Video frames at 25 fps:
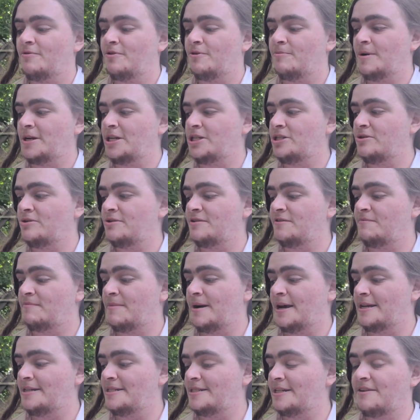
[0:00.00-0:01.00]
pictures of
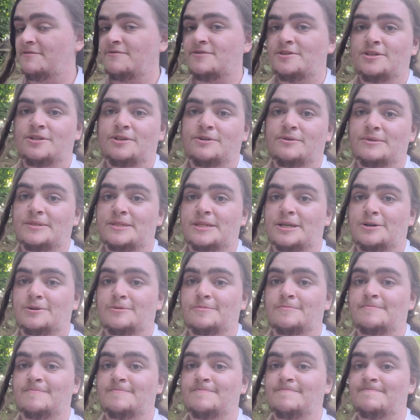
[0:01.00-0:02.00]
my stuff too. So
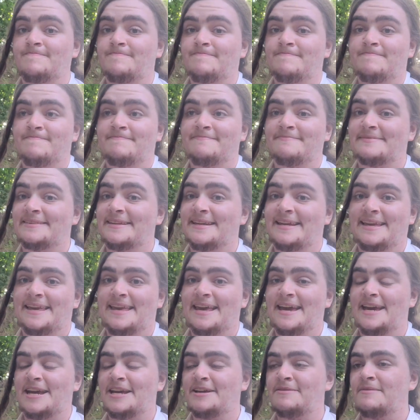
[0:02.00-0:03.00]

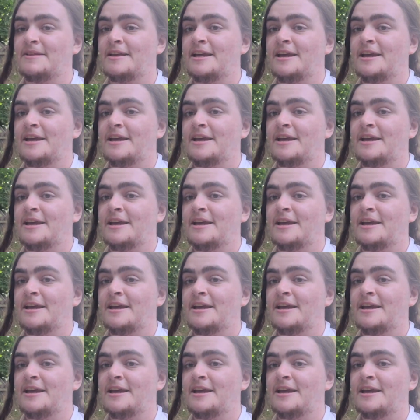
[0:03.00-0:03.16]
yay!